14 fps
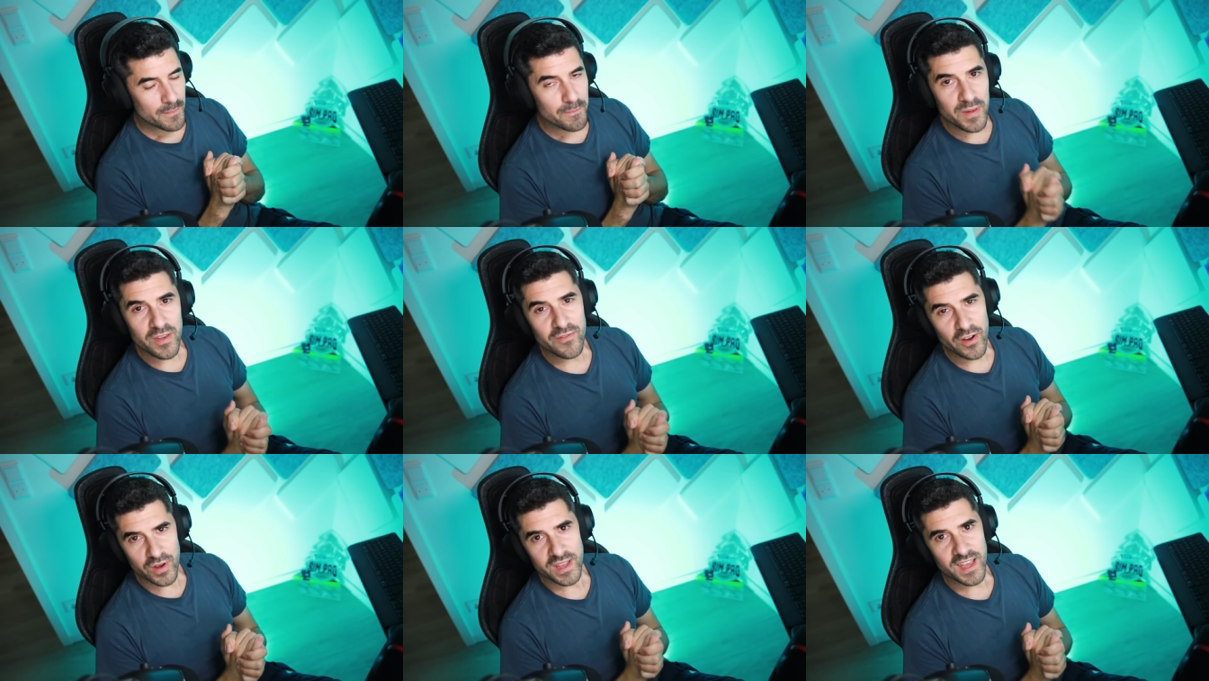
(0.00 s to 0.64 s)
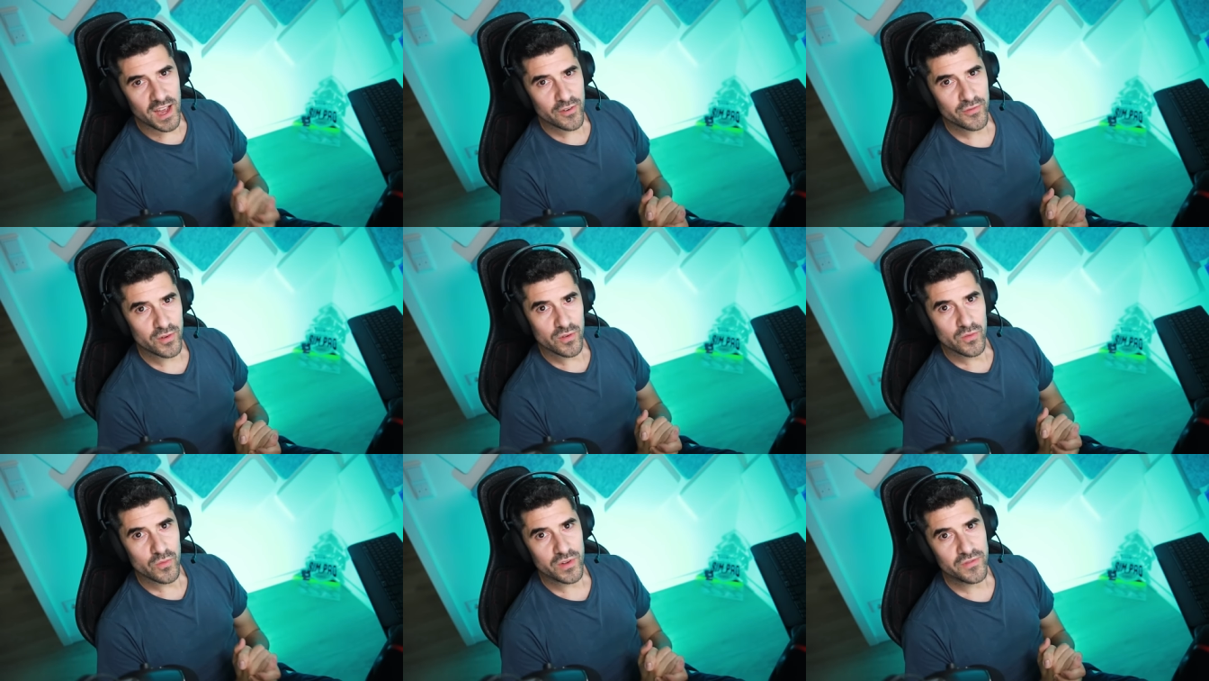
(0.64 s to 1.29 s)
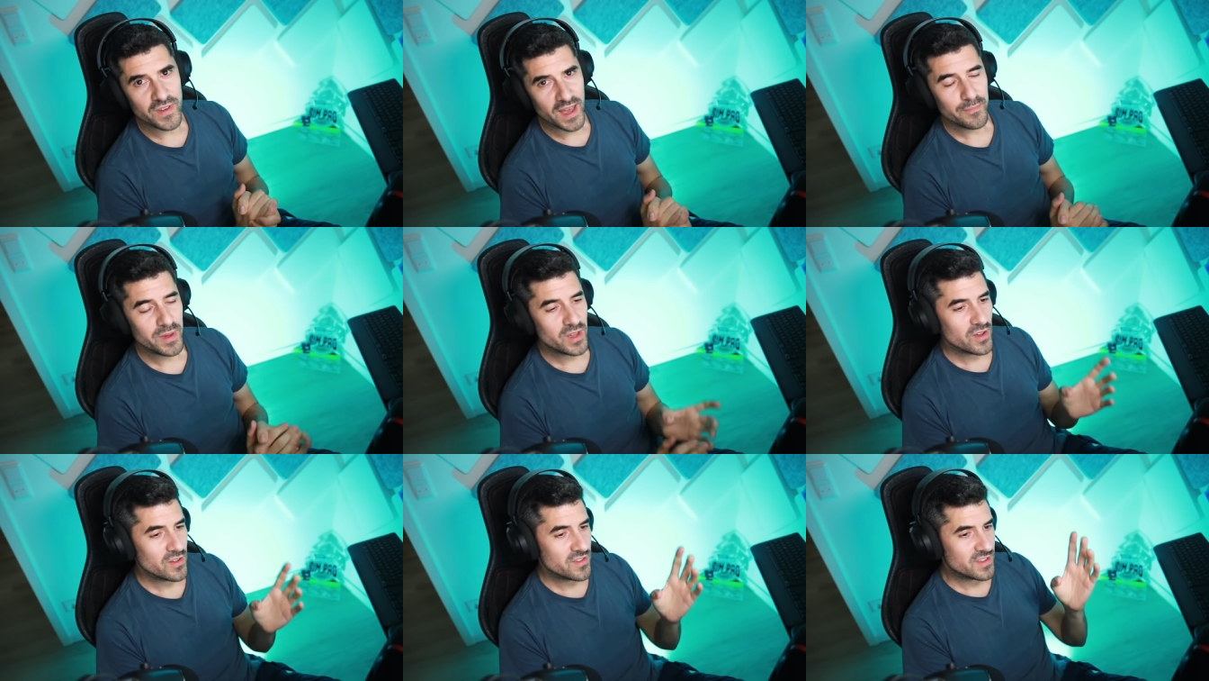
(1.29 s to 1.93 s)
be very careful with that,
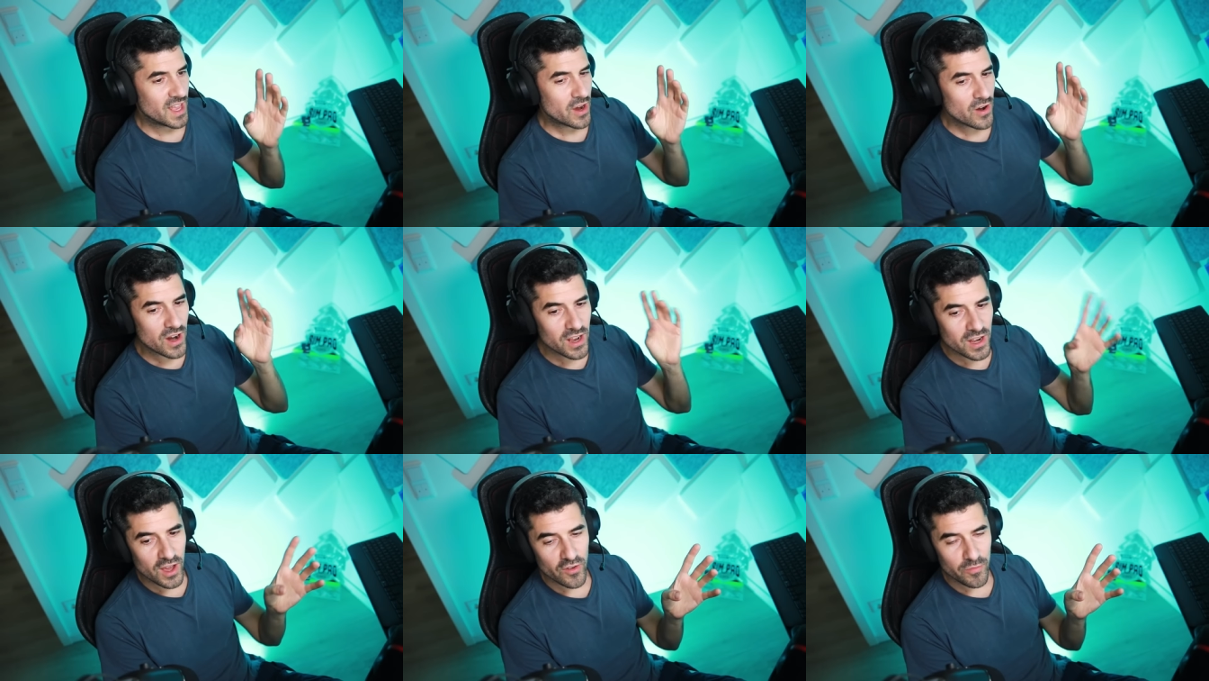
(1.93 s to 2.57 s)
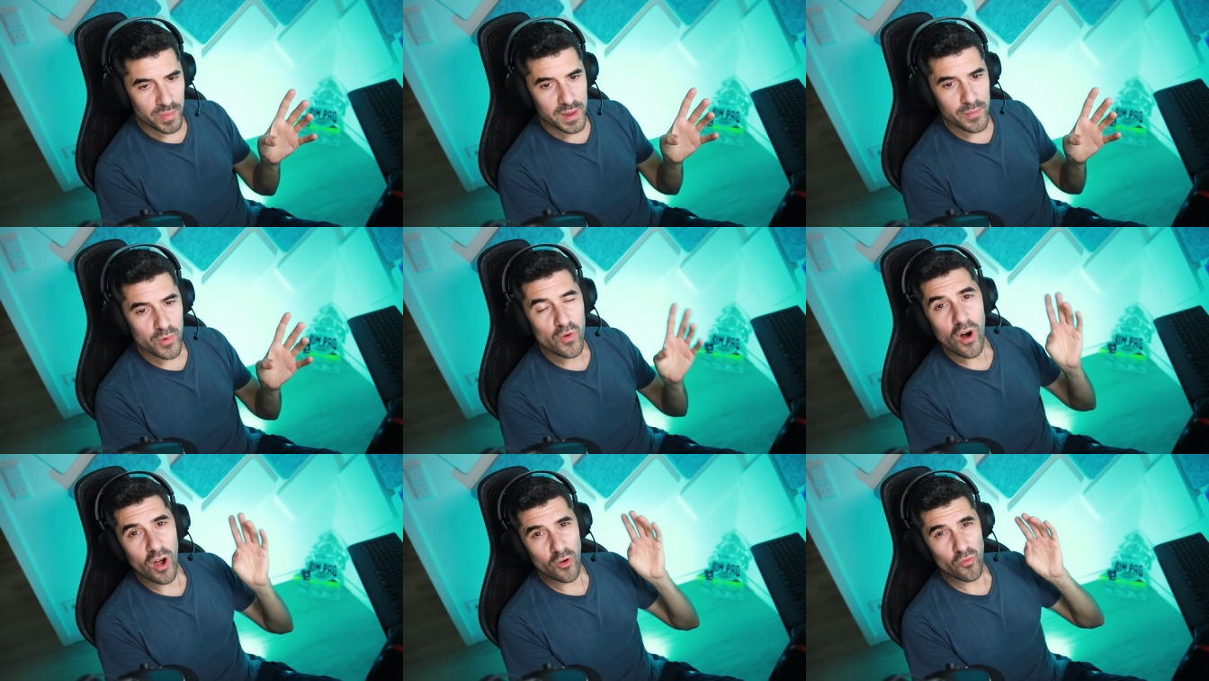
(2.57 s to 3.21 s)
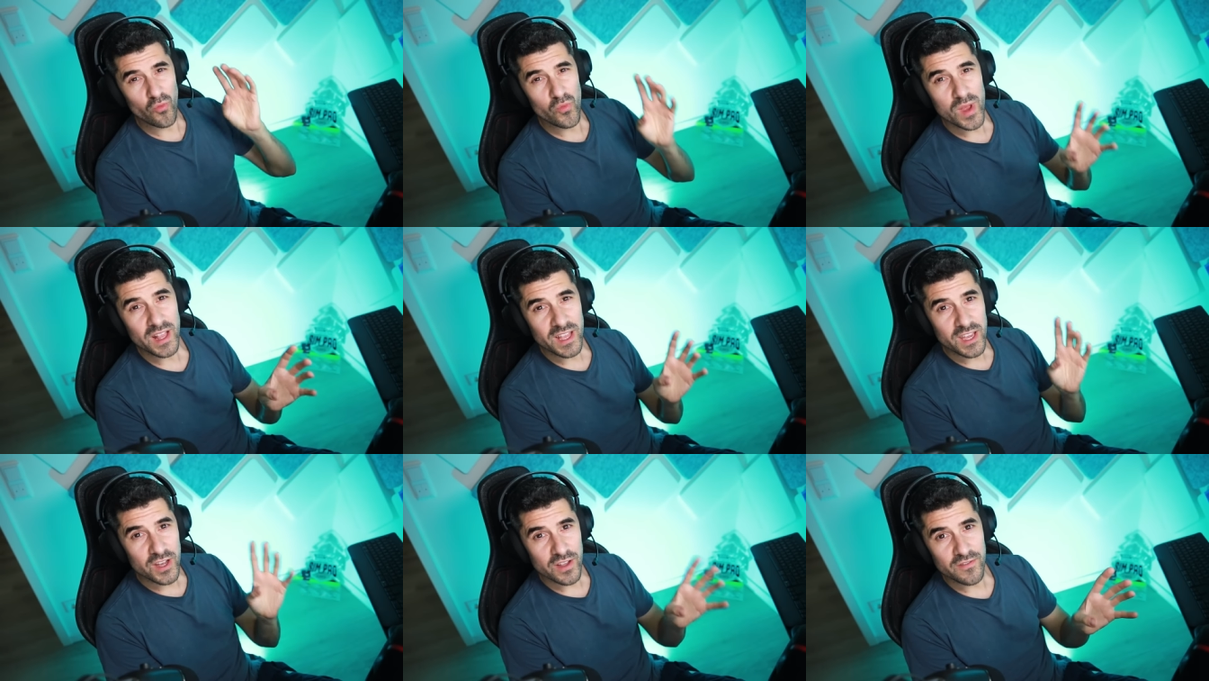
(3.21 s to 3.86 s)
because there are a lot of people who are
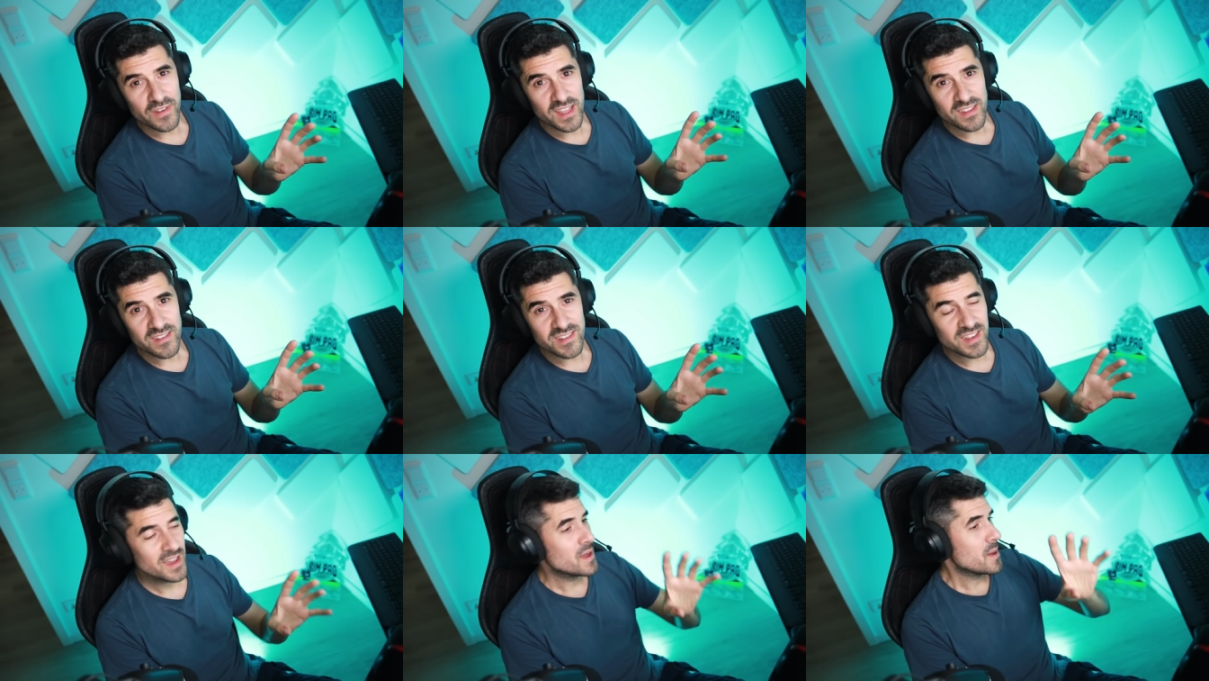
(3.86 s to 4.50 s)
really convinced